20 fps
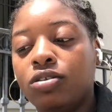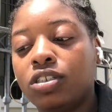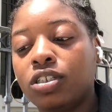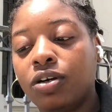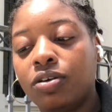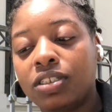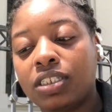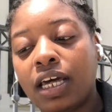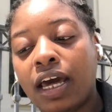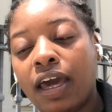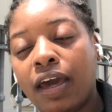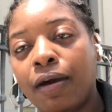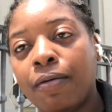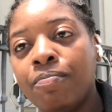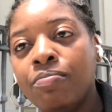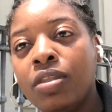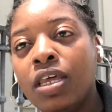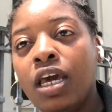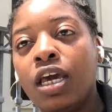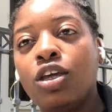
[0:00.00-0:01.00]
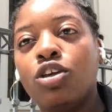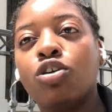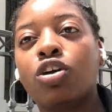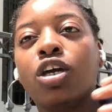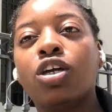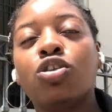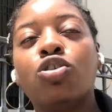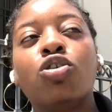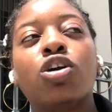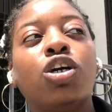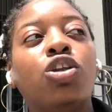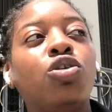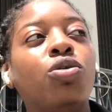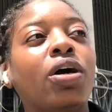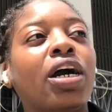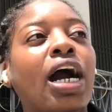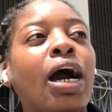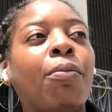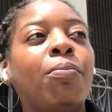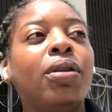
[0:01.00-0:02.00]
So it's like you can do a
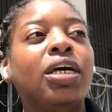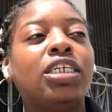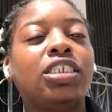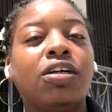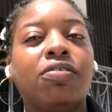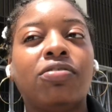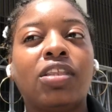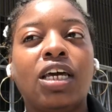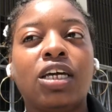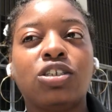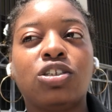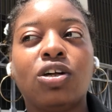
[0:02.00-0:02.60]
combination of things.